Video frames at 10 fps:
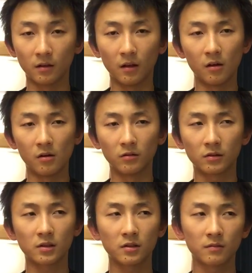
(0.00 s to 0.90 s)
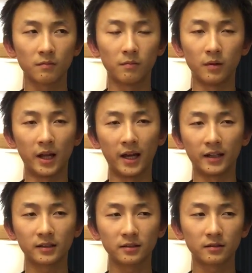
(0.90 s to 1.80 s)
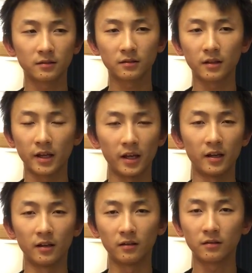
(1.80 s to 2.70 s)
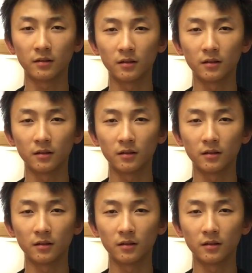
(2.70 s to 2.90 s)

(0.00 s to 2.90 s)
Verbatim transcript: long black hair,